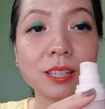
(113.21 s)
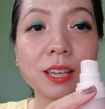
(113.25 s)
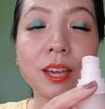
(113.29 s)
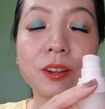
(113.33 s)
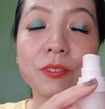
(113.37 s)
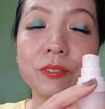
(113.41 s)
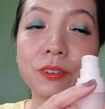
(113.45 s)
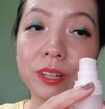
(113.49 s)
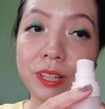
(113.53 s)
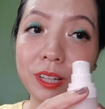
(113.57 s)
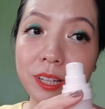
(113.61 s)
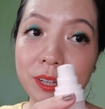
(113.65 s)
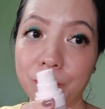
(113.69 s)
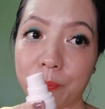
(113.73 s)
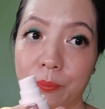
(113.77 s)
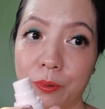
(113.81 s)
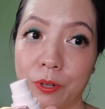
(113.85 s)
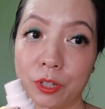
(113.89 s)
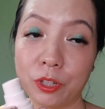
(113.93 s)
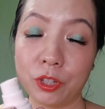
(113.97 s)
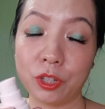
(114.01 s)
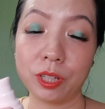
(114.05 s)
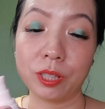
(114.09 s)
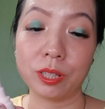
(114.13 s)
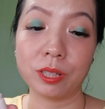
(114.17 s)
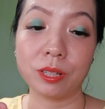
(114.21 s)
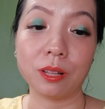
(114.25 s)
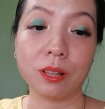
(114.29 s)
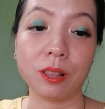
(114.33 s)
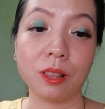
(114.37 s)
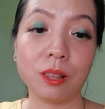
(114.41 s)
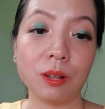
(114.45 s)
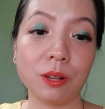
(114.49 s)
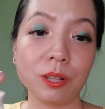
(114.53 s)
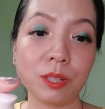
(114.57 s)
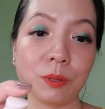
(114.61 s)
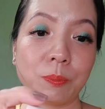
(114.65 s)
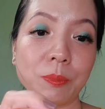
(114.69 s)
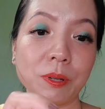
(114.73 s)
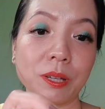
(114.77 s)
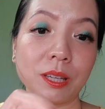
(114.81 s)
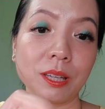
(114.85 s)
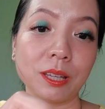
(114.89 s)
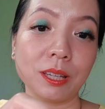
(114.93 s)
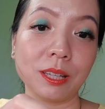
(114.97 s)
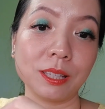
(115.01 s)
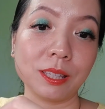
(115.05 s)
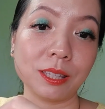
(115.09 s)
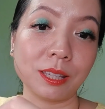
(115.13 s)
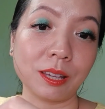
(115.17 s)
I really appreciate a lot
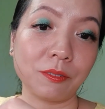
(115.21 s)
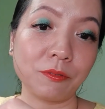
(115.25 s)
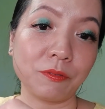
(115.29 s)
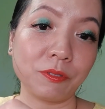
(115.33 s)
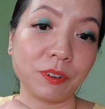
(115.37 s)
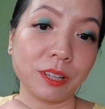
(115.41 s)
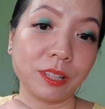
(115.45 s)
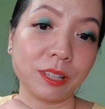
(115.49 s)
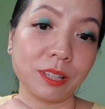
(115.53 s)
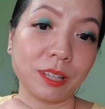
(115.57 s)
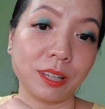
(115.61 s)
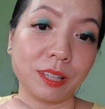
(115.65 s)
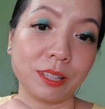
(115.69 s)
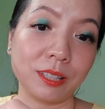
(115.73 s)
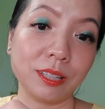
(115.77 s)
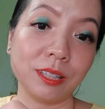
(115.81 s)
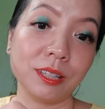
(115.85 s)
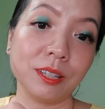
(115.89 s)
because I find that